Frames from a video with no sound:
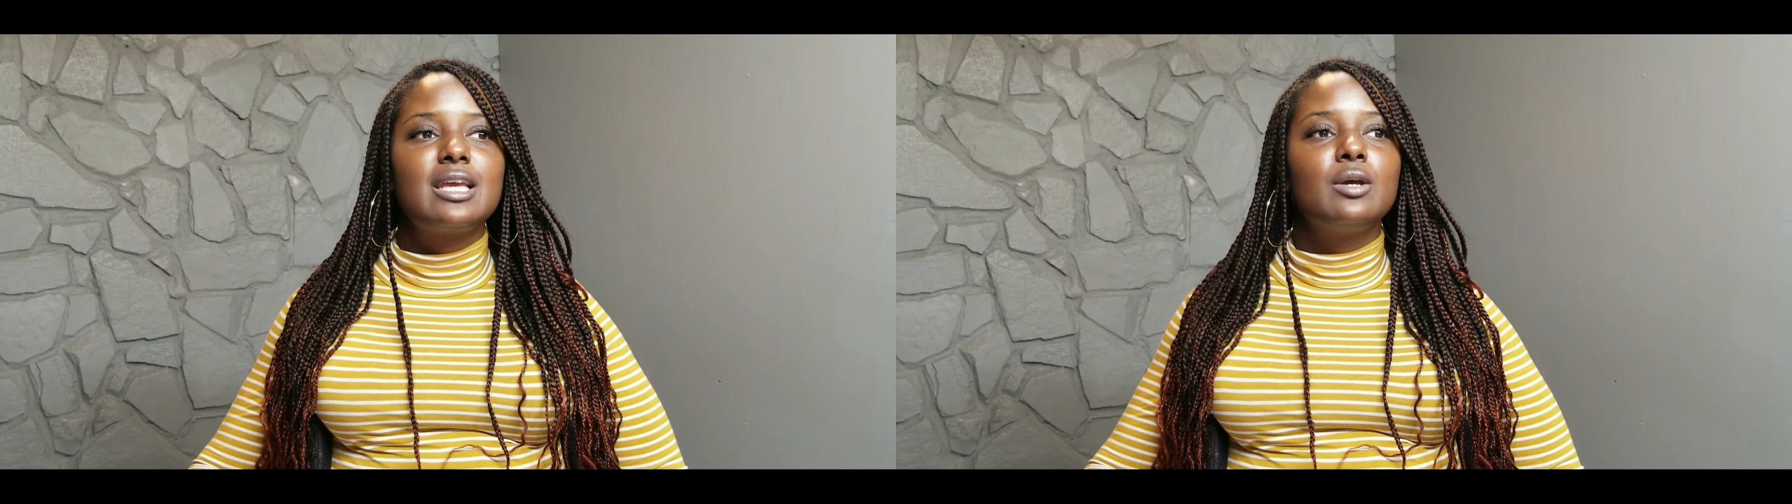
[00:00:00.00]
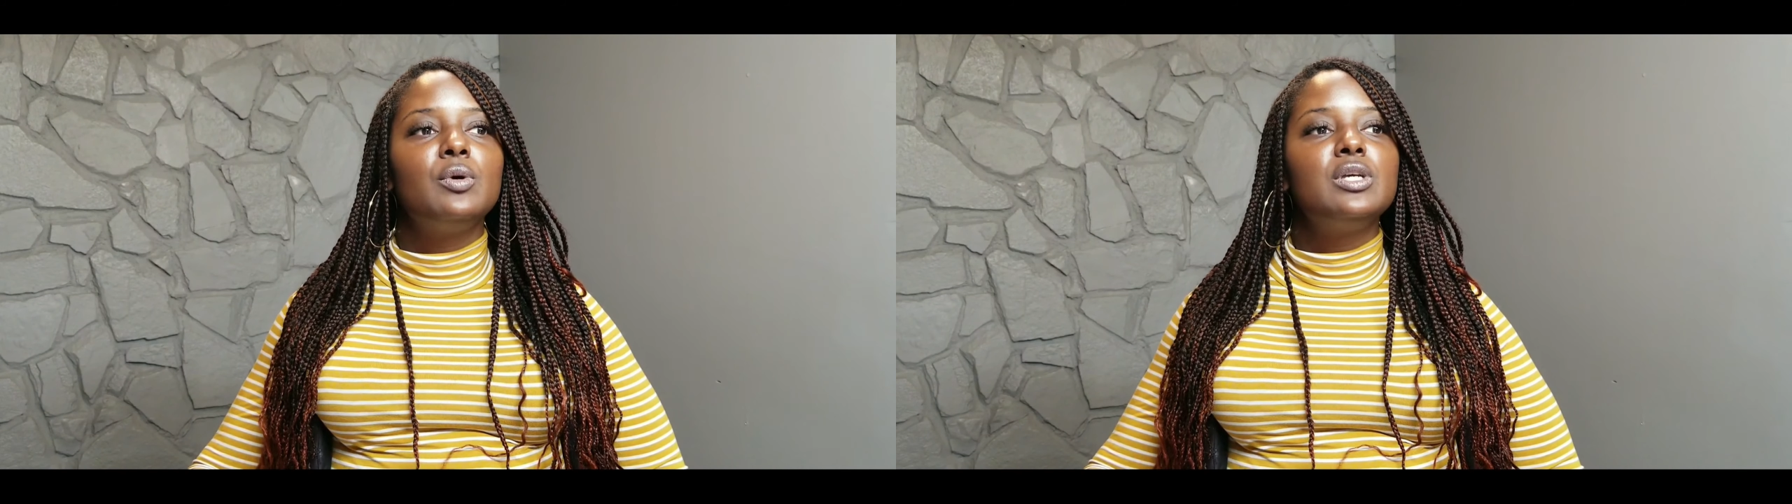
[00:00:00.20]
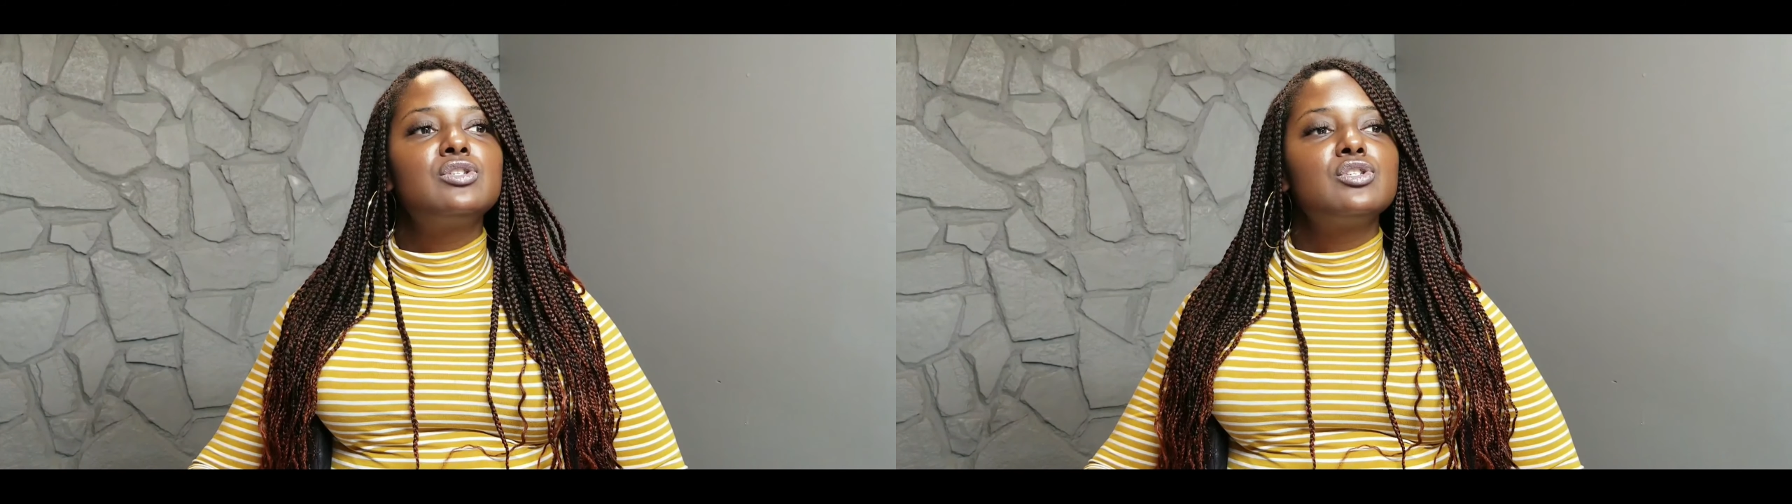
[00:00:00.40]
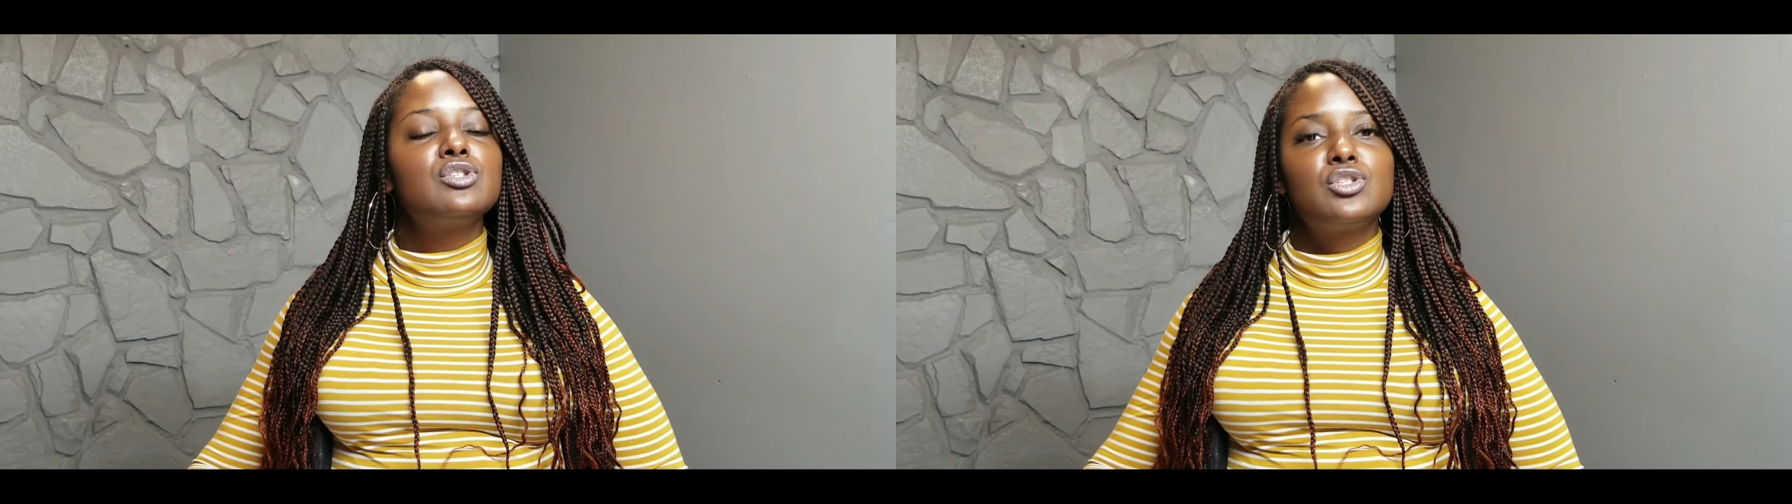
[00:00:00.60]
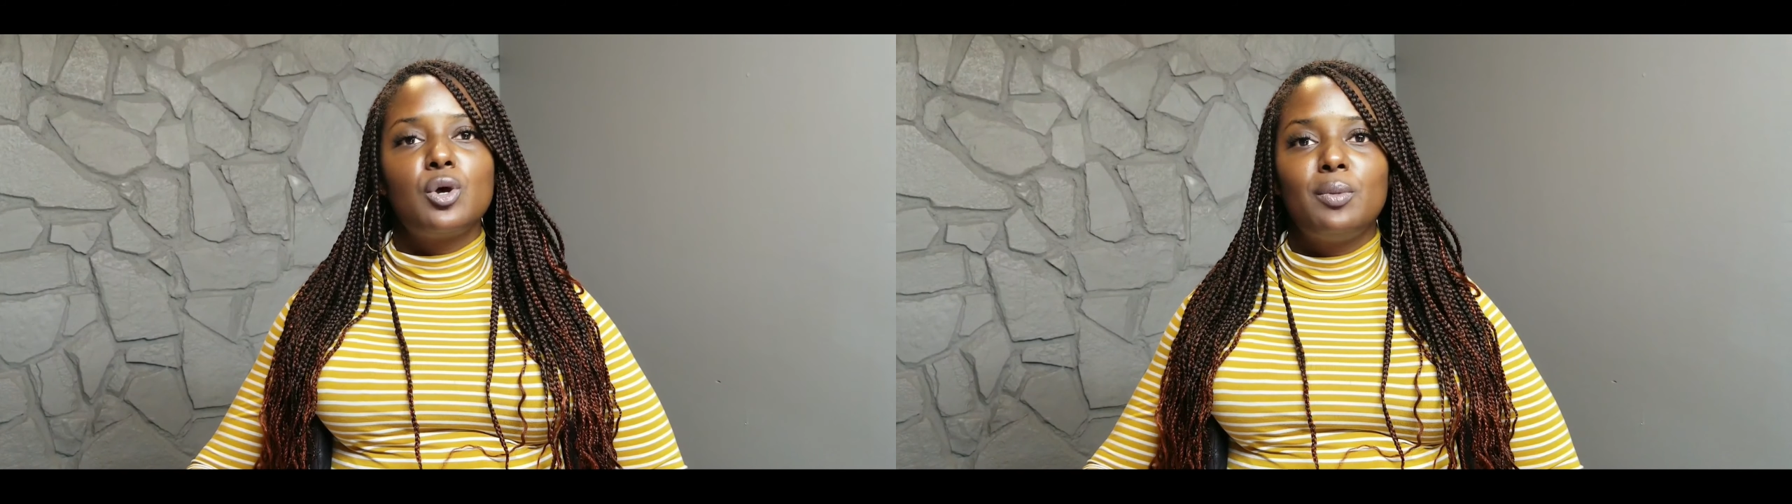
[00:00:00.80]
it was
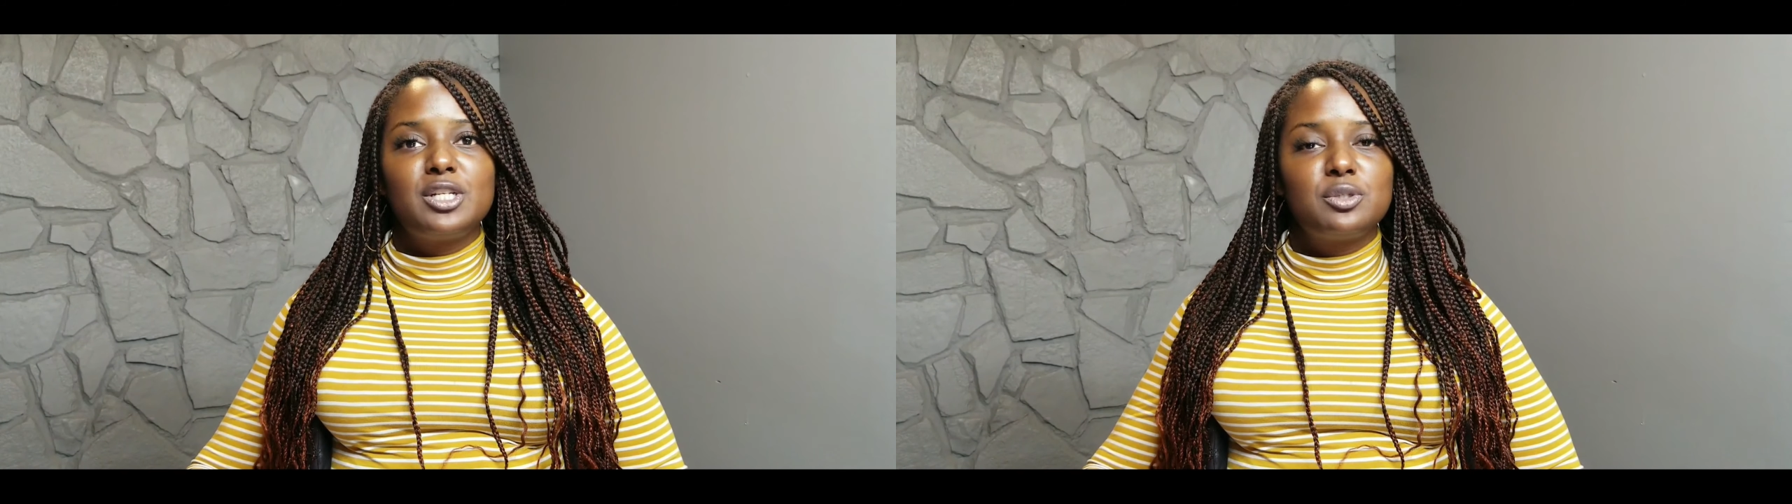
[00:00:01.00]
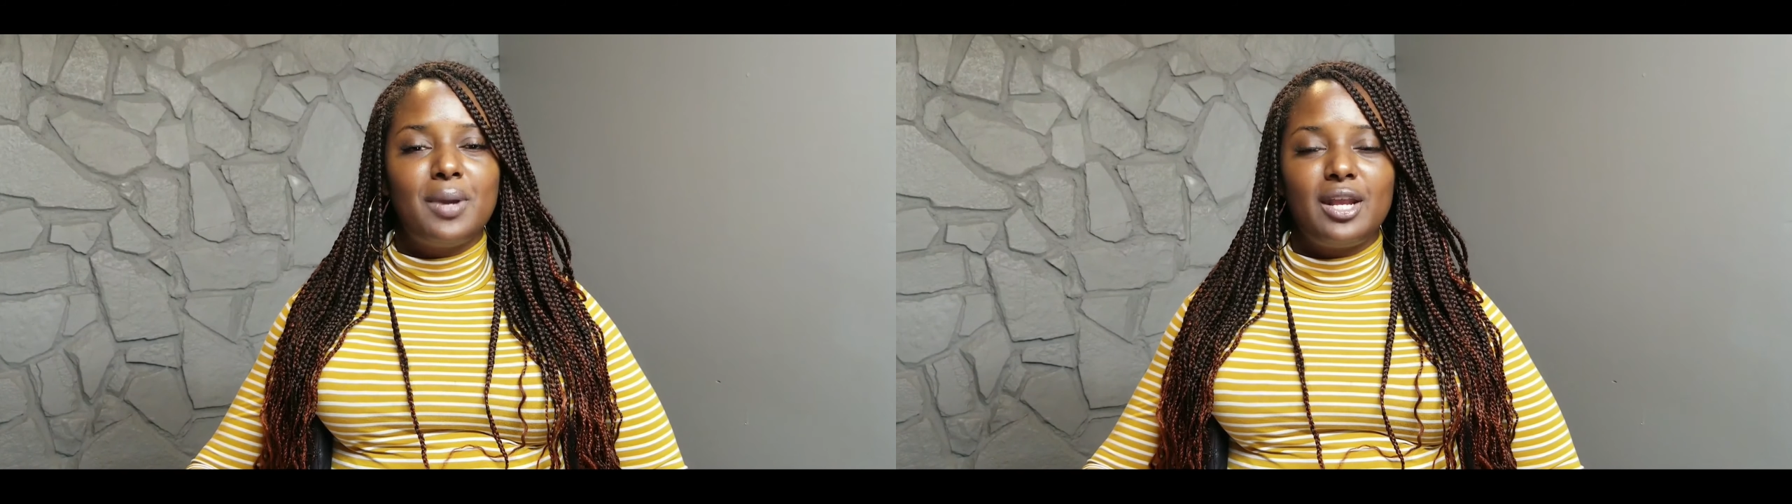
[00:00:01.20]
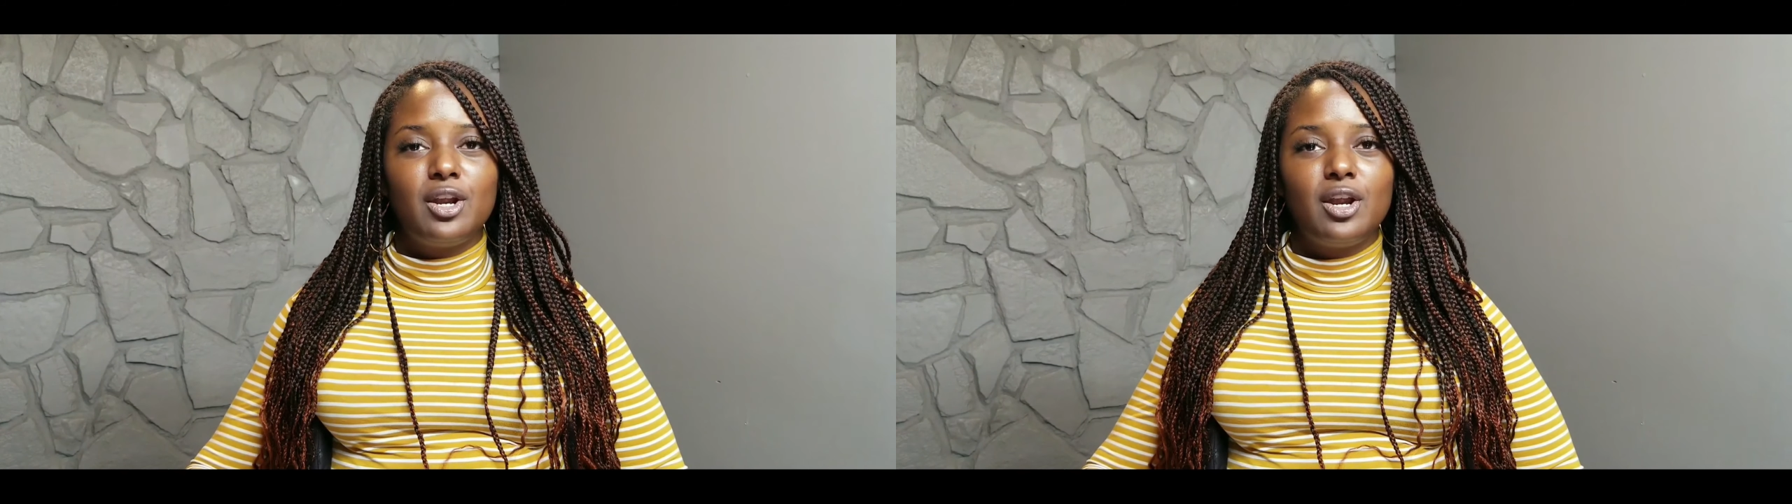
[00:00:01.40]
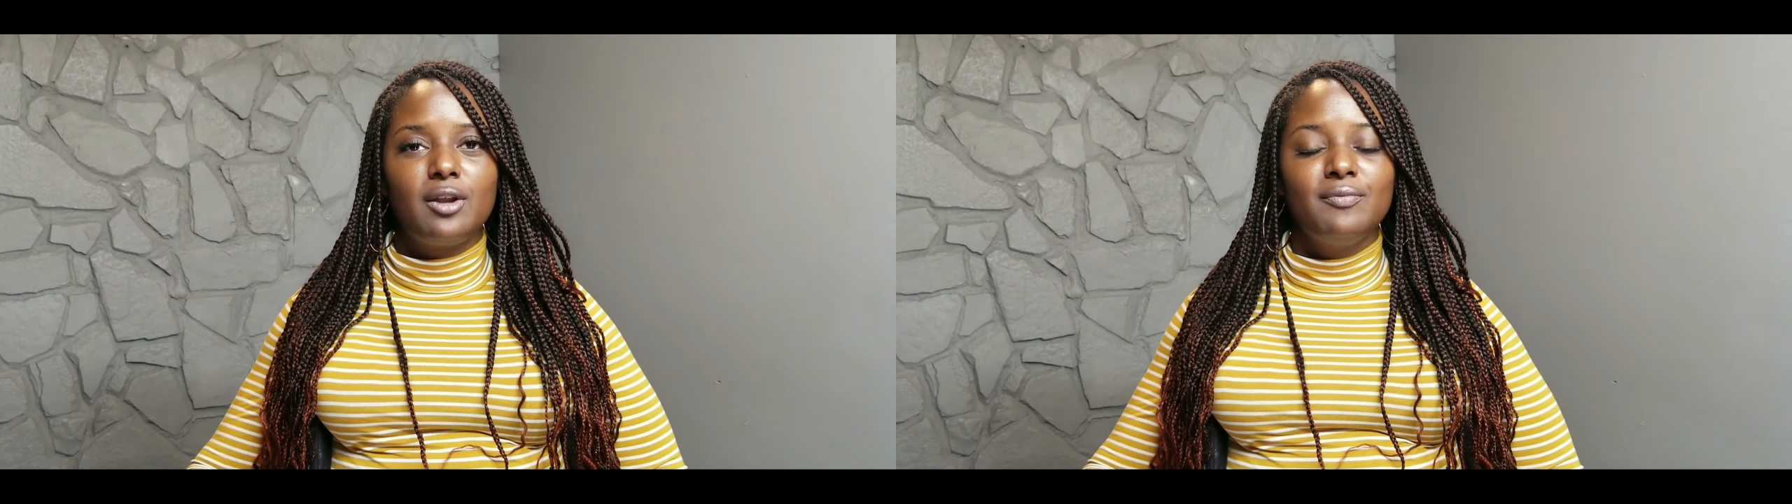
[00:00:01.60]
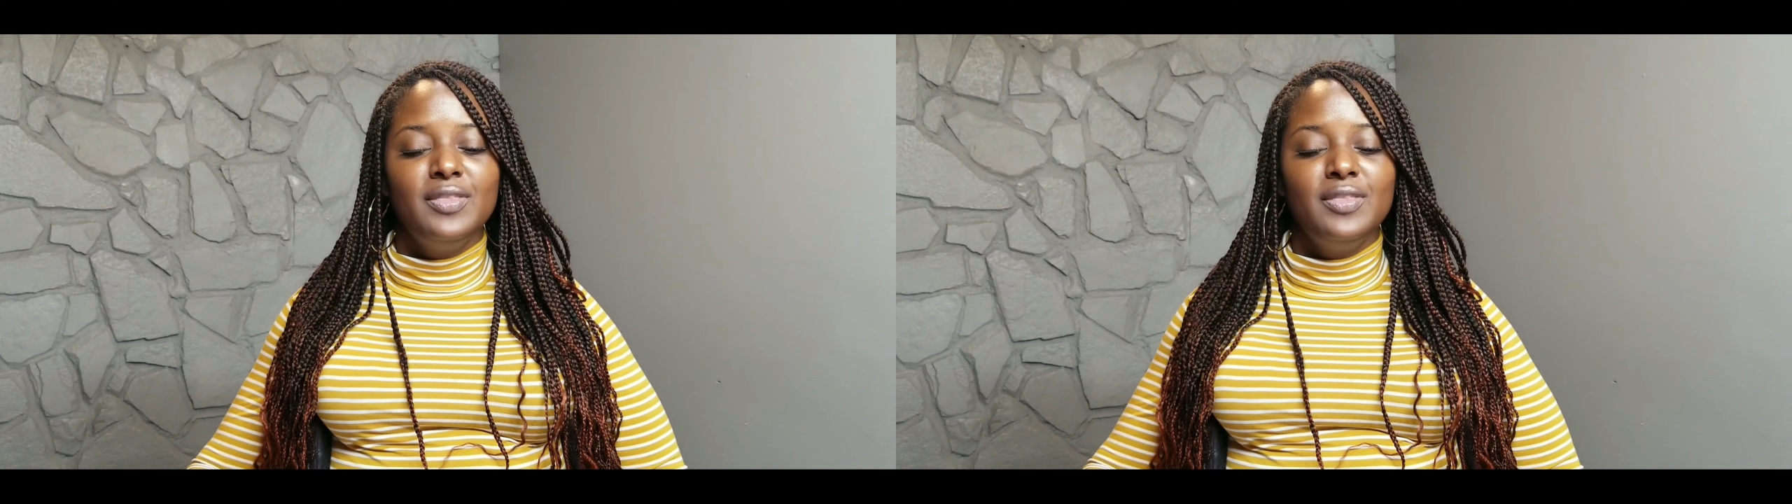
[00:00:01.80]
so much better.